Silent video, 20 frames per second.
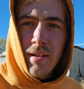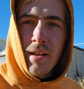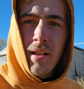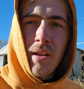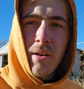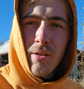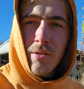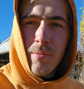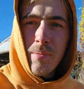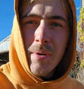
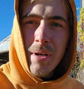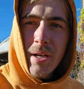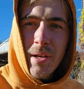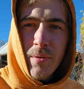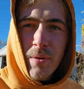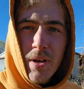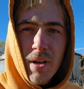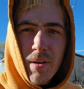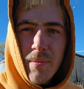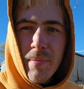Hello
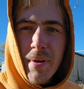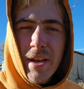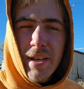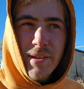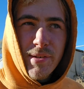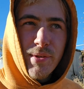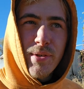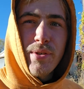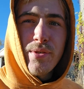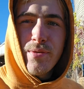everybody, welcome
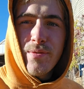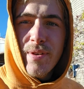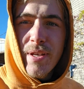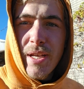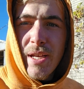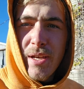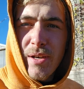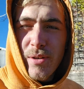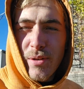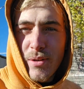back to a new
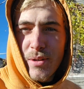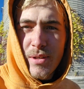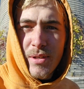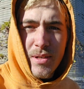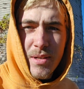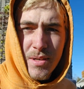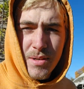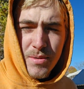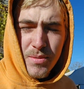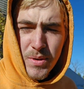video.
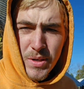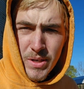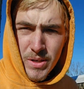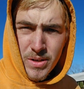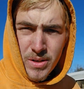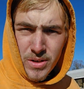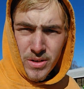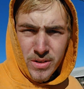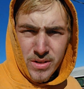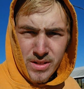We are
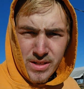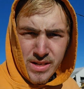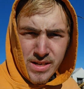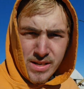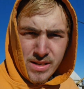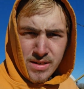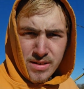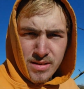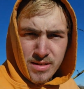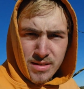
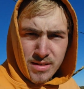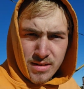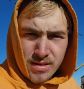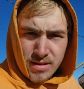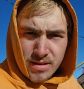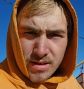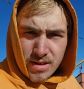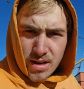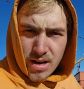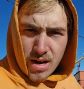currently
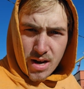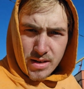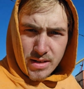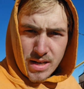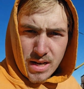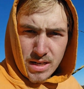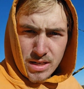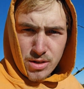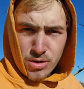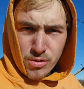
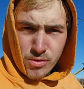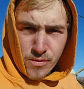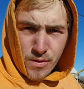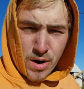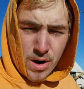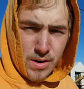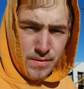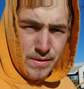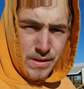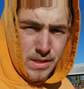day 2 of
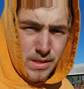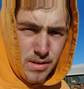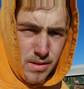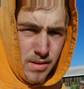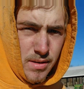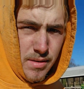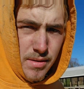harvest.